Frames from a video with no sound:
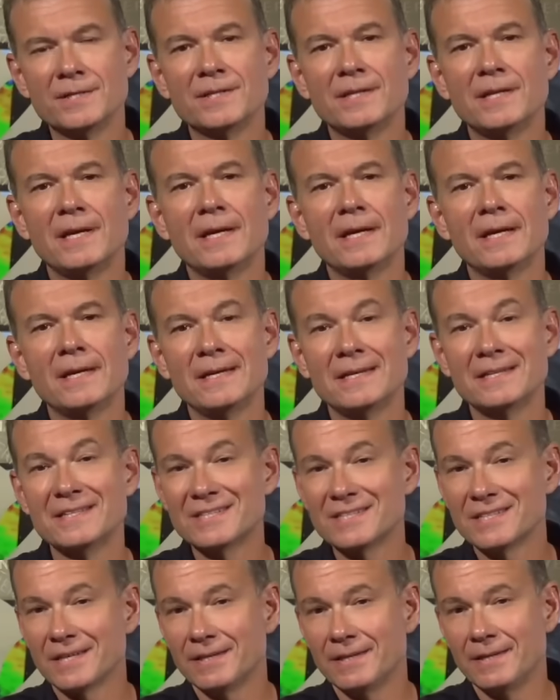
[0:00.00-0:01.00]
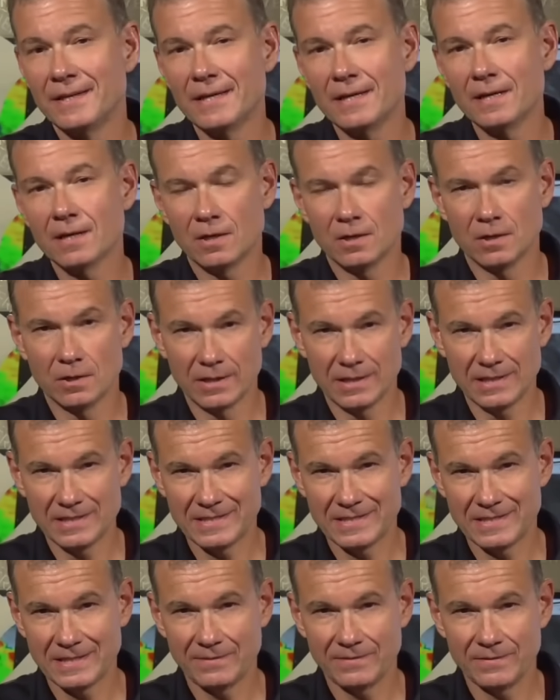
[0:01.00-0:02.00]
Today is Sunday,
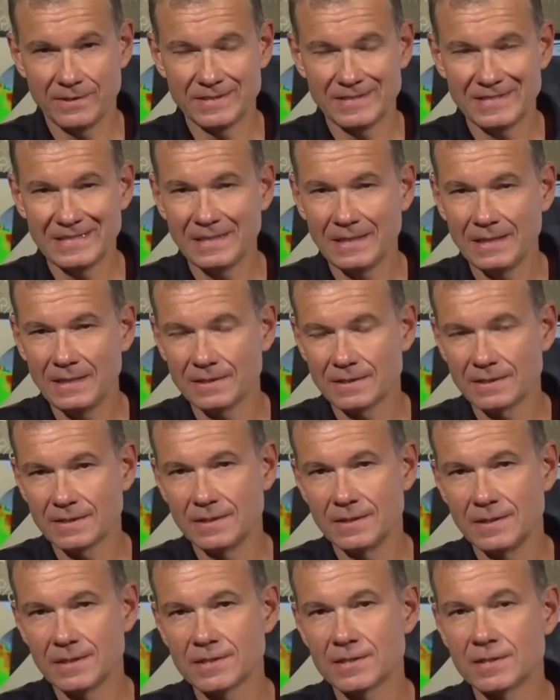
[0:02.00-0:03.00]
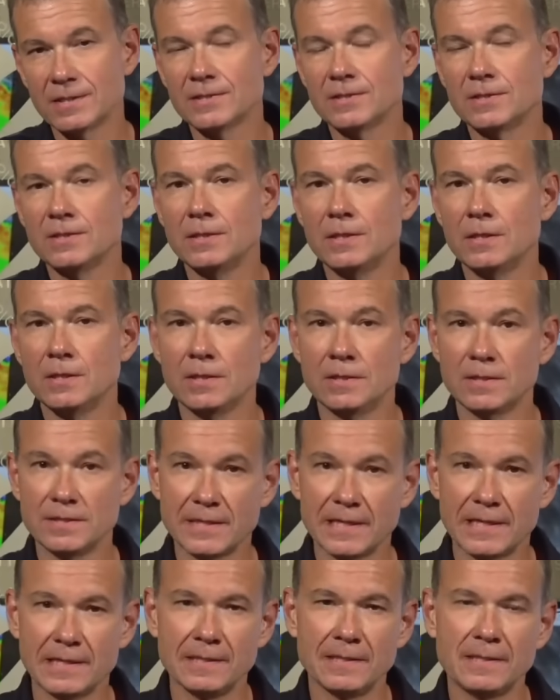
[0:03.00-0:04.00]
August 17th, and this is the
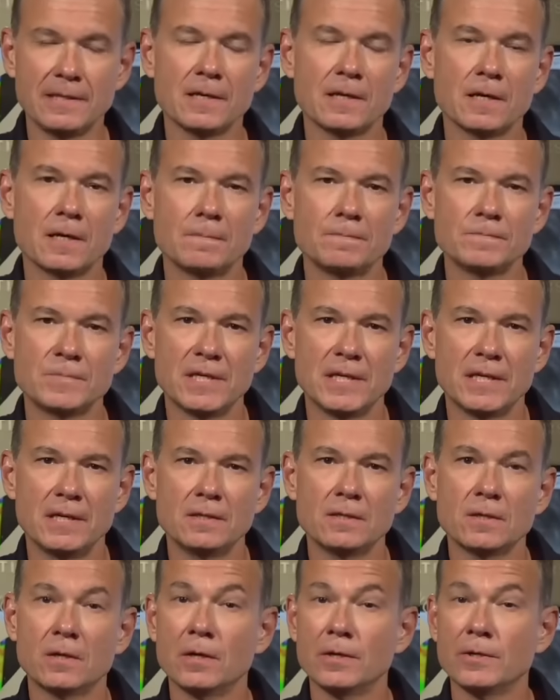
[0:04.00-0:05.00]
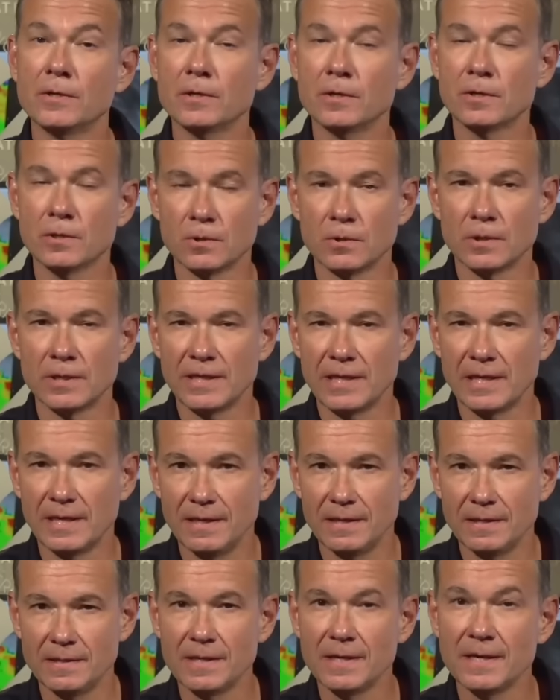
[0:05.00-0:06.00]
daily update on
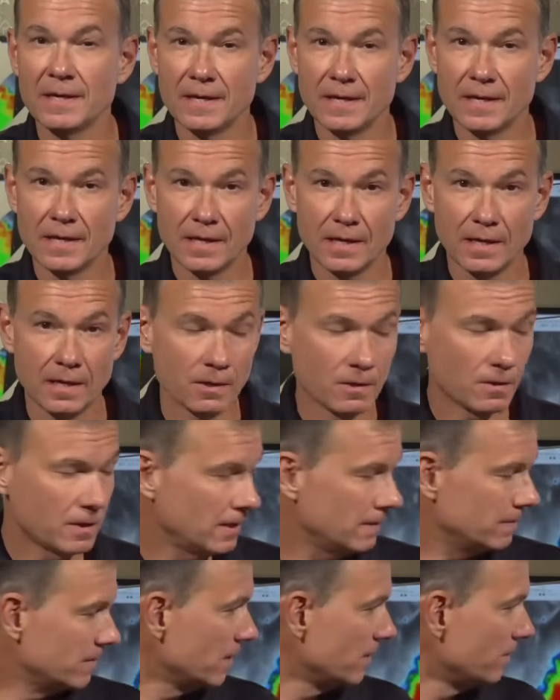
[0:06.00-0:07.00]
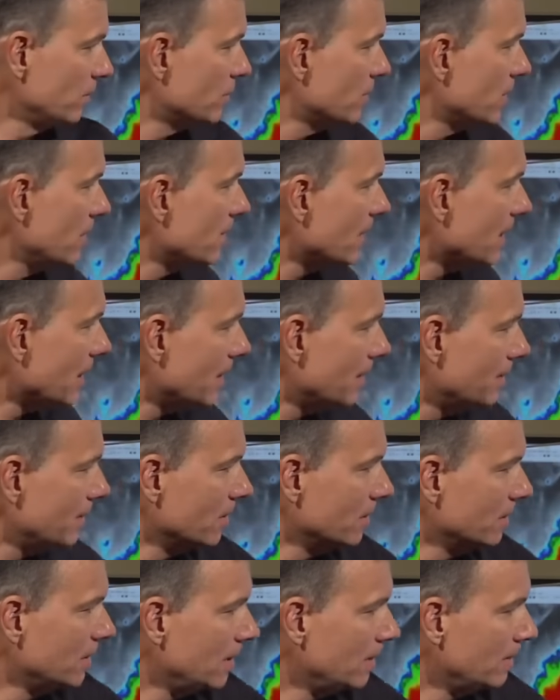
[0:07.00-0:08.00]
Hurricane Erin. If you see behind
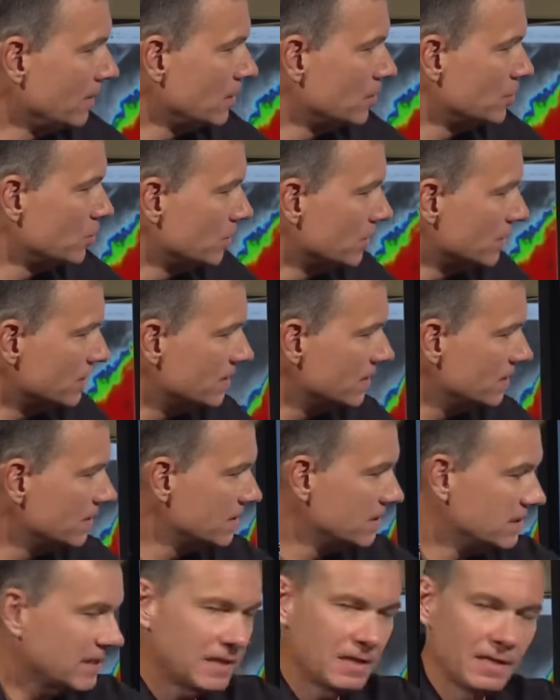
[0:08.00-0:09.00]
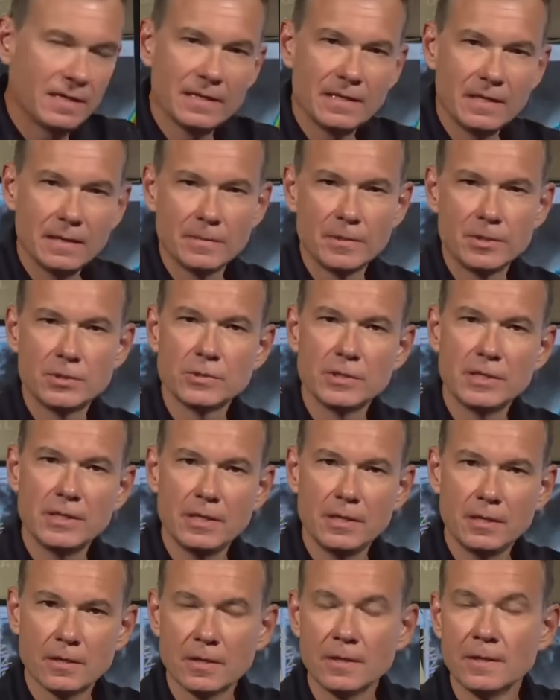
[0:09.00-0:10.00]
me on the image, you can see the satellite imagery
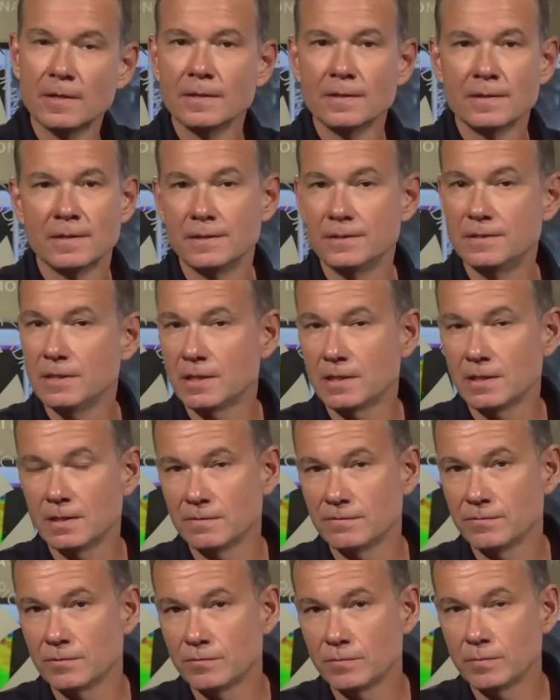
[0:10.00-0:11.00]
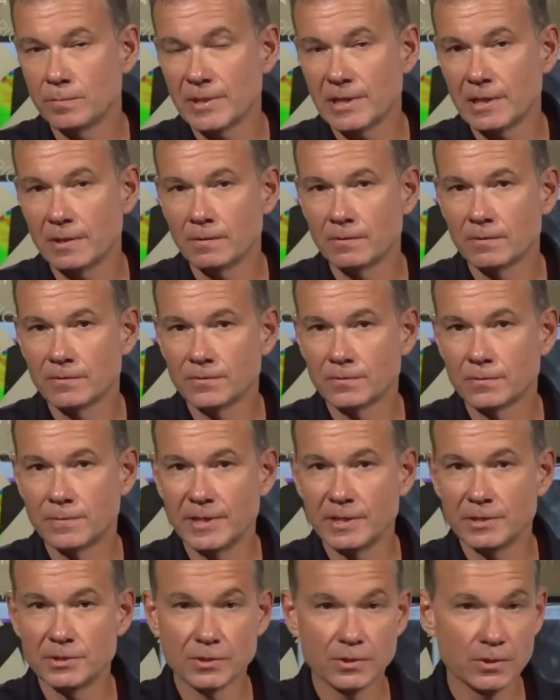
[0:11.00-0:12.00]
here, indicative of a powerful
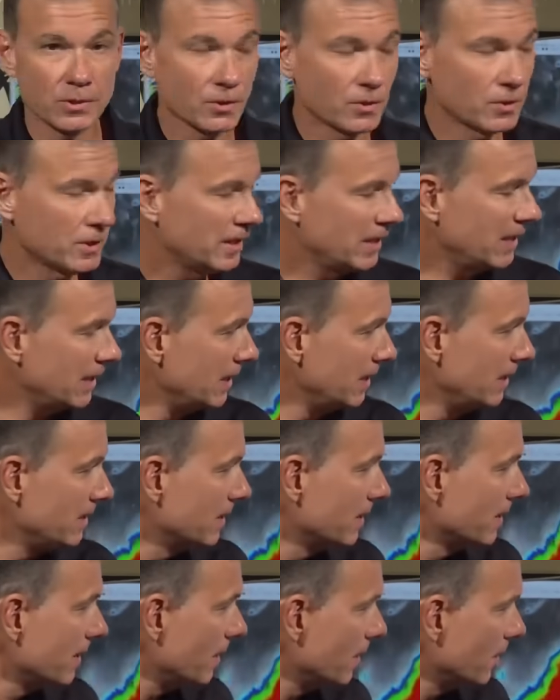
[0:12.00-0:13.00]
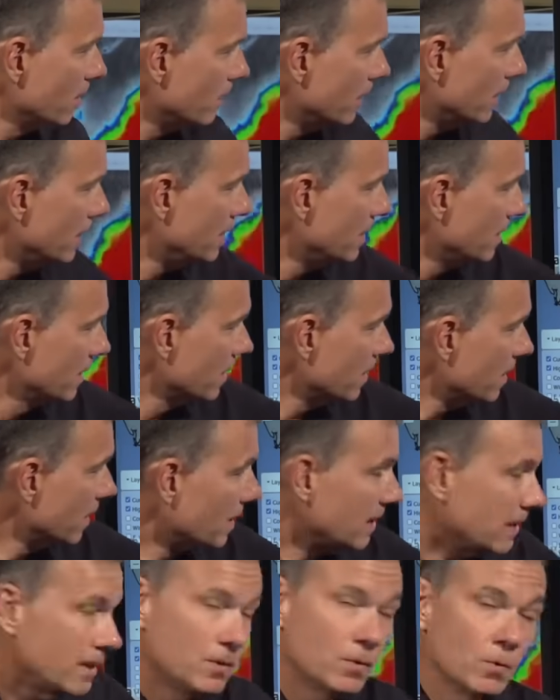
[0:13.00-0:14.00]
major hurricane. Erin,
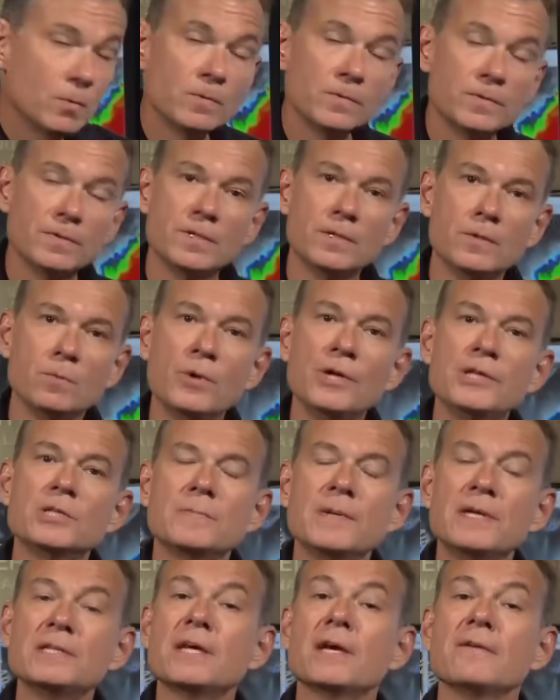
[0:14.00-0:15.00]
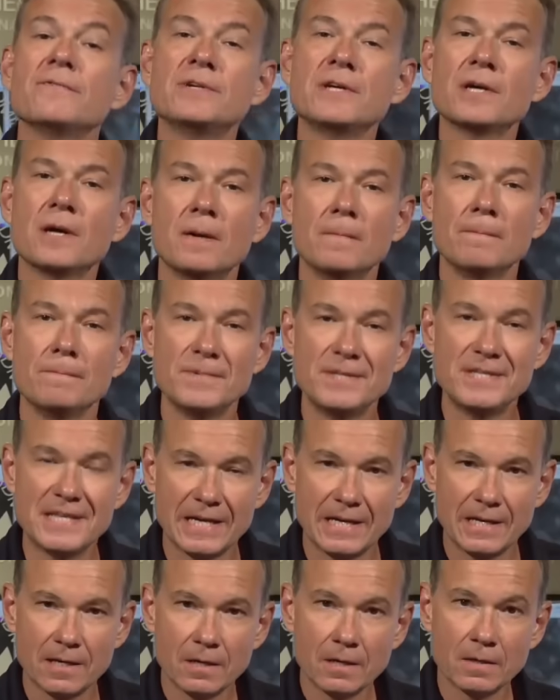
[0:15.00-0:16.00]
uh, it, the, the wind speeds have come
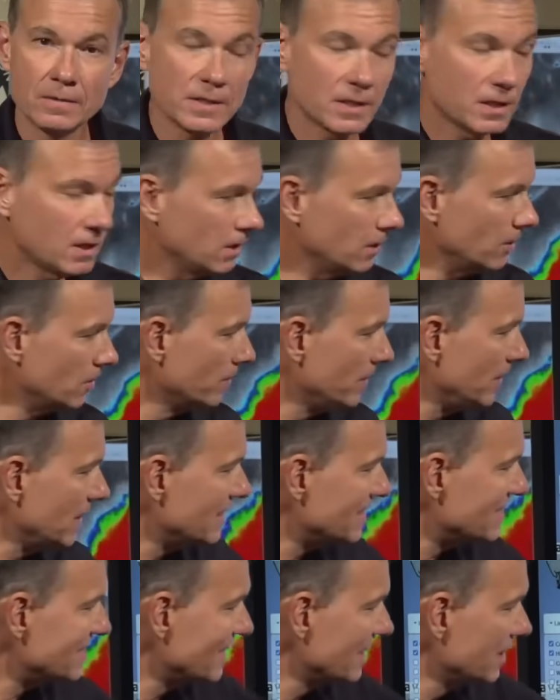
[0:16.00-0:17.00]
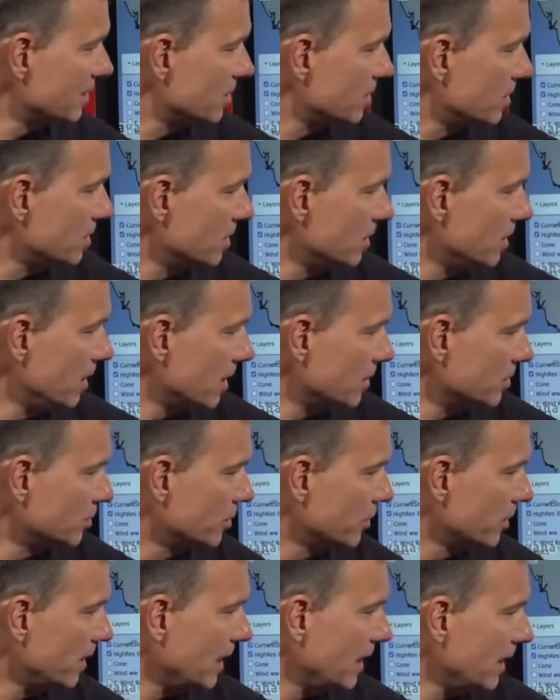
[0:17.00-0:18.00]
down a little bit since
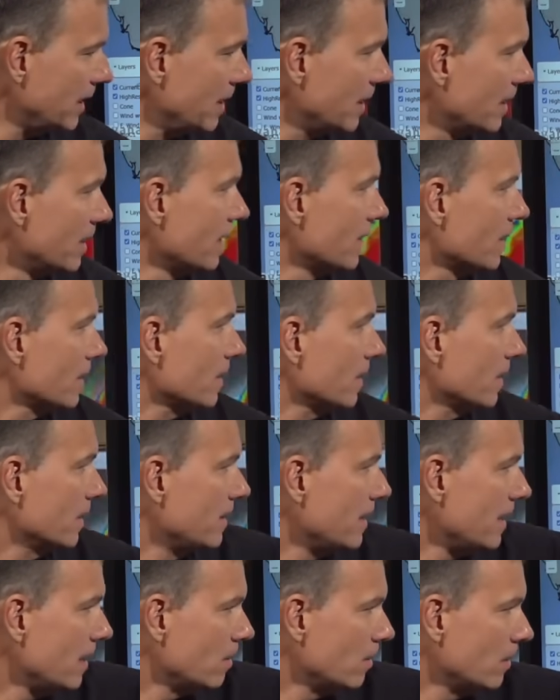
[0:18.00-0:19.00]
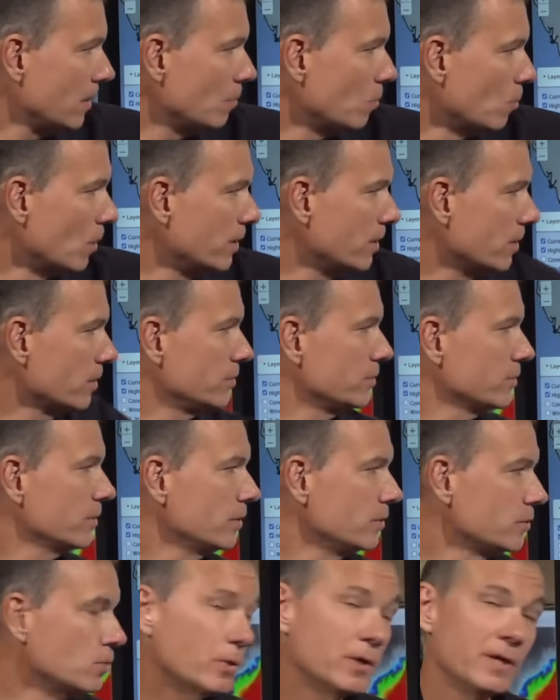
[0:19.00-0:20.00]
yesterday, uh, now at
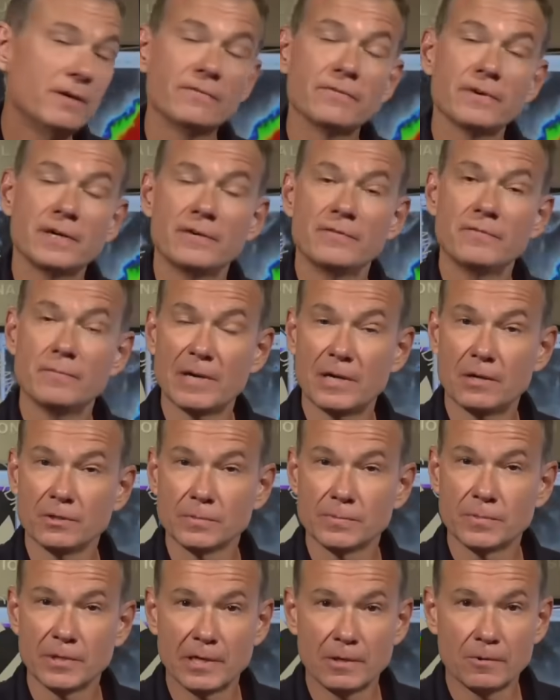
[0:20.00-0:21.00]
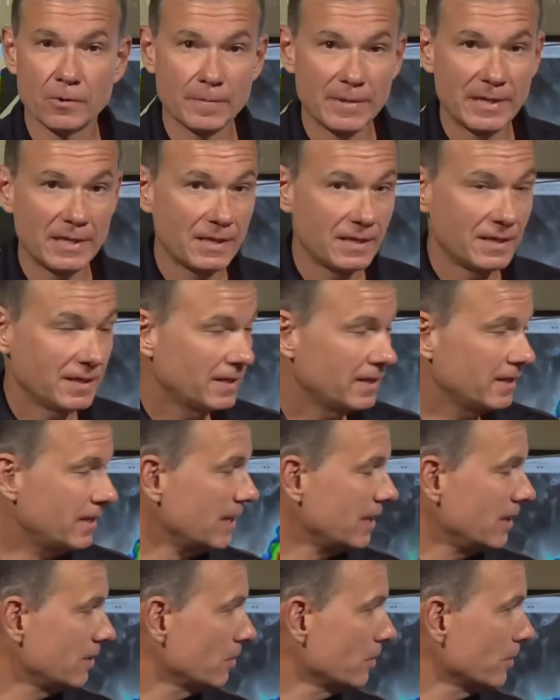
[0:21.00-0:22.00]
125 miles per hour, making it a
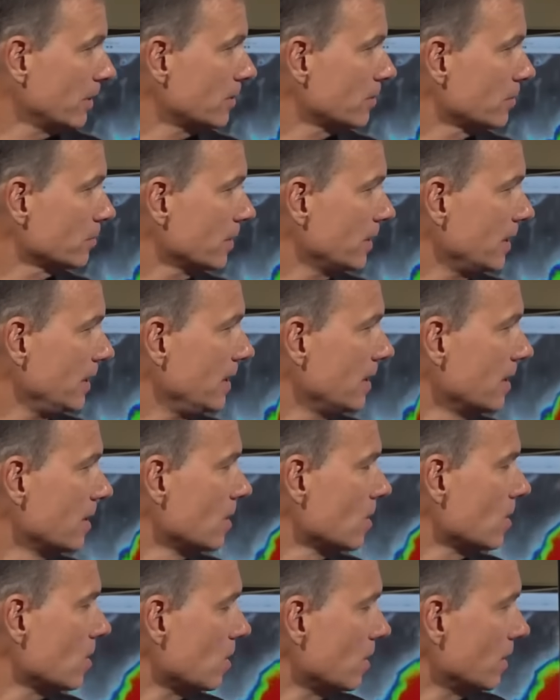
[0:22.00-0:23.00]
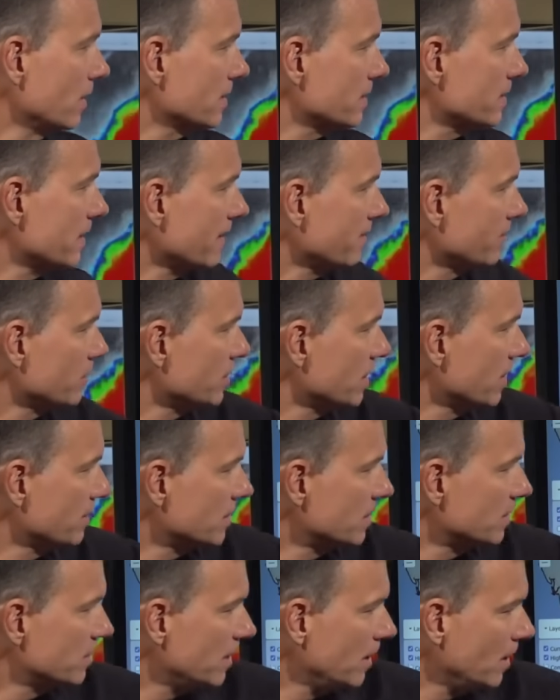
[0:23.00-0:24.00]
Category 3 on the
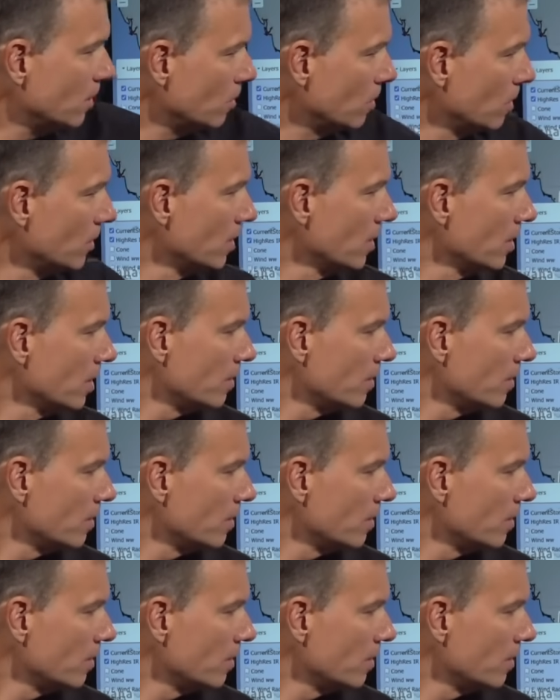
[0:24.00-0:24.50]
Saffir-Simpson scale.